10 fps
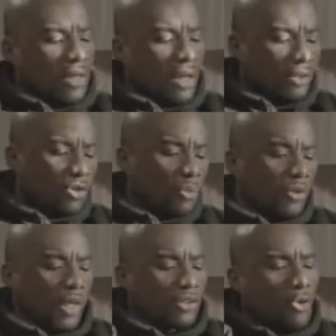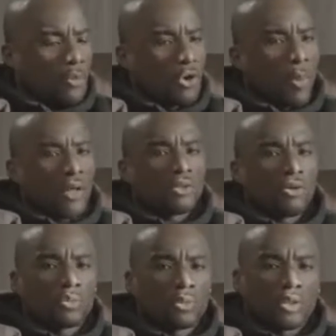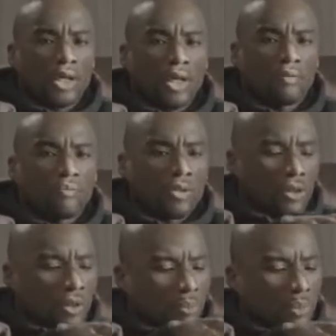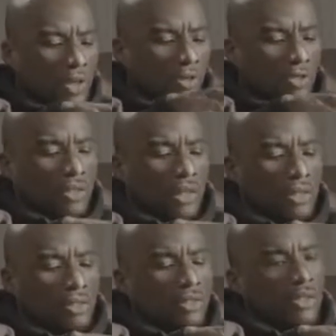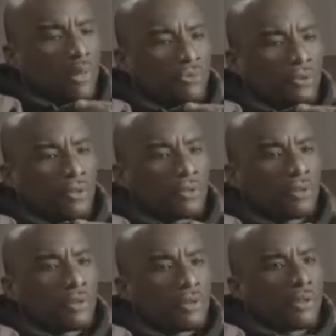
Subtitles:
that down a little more. Nobody knows what it's like being on stage except for